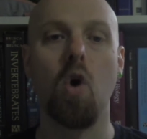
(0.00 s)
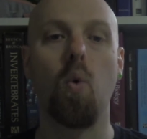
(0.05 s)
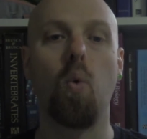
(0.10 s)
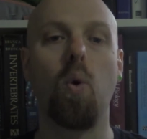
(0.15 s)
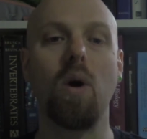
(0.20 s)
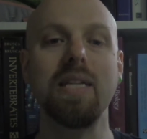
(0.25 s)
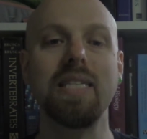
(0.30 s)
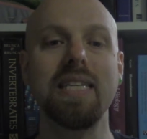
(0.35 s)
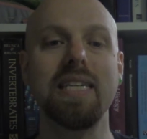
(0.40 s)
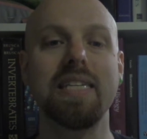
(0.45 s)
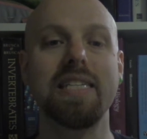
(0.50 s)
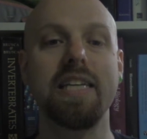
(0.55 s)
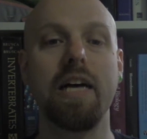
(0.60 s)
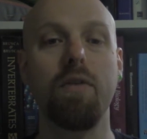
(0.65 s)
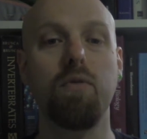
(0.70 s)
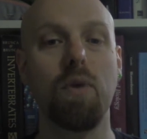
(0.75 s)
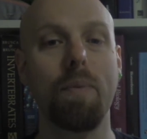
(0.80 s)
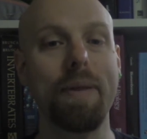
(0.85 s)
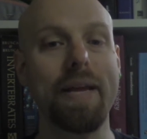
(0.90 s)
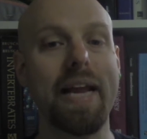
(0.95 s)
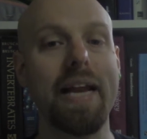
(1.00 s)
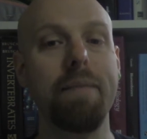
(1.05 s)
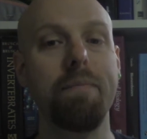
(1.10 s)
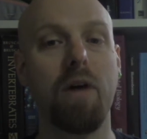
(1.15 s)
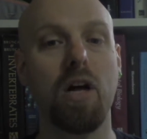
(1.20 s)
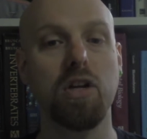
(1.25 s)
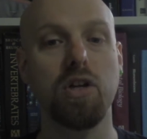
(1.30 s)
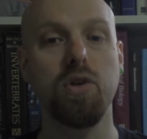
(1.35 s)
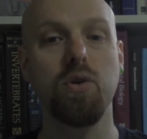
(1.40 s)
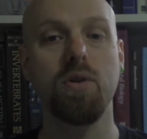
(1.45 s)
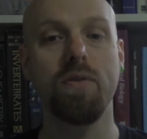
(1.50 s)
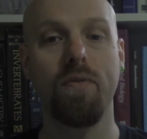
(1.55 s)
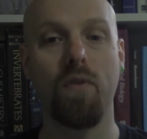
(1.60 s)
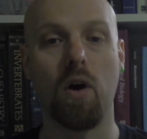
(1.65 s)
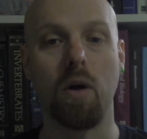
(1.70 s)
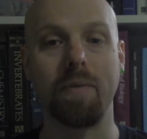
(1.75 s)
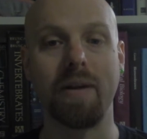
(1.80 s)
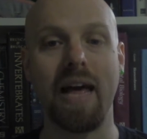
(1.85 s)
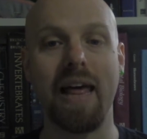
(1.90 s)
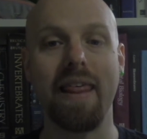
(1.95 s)
Once self-replicating molecules
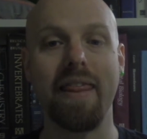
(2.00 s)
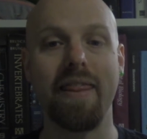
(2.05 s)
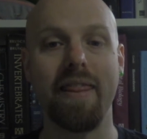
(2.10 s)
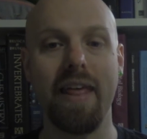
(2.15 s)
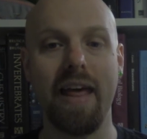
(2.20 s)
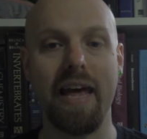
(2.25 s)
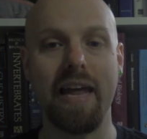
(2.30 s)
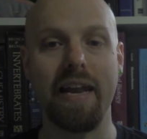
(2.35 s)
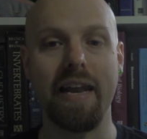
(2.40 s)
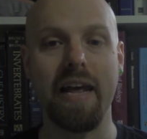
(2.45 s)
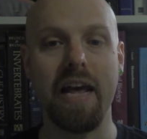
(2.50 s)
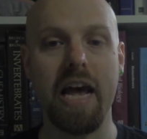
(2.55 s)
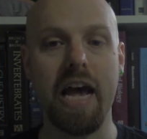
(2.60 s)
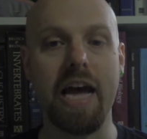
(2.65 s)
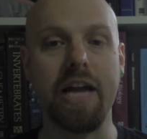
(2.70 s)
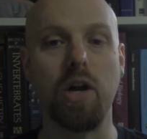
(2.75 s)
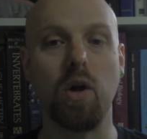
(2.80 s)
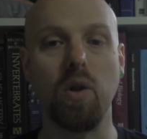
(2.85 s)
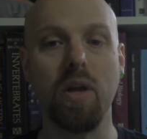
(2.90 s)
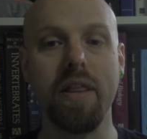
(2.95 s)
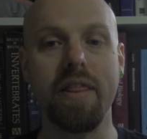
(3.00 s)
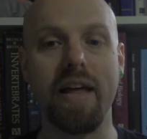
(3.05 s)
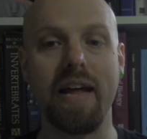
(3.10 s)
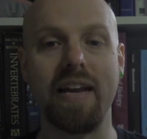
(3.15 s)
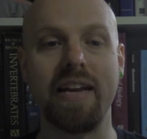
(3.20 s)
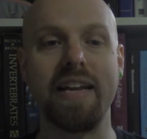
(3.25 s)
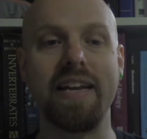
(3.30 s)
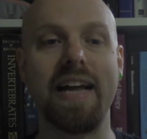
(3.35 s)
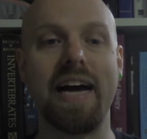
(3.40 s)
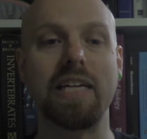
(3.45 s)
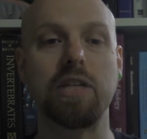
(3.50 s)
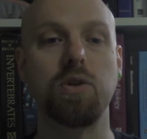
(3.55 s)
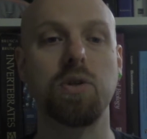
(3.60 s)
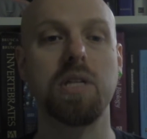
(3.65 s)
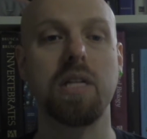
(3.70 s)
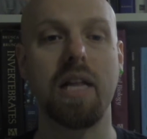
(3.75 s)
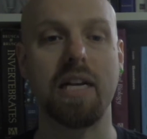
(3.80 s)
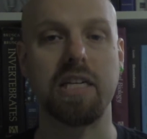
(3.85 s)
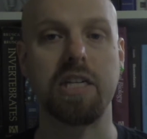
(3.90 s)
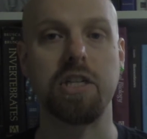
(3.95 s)
formed, then, and only then, did natural
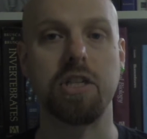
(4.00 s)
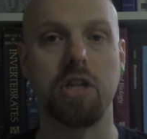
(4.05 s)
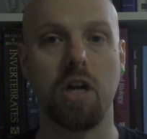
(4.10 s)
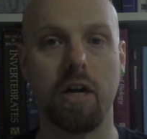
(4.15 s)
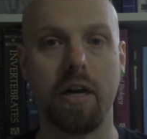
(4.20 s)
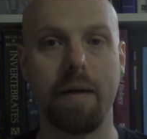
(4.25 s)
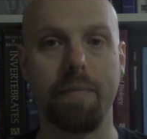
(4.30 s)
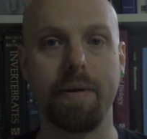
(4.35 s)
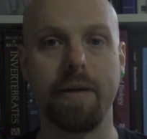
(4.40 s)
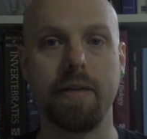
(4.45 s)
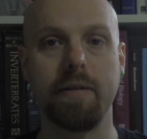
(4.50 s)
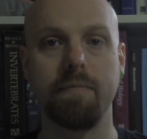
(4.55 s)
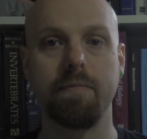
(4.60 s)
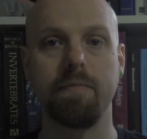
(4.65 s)
selection start up.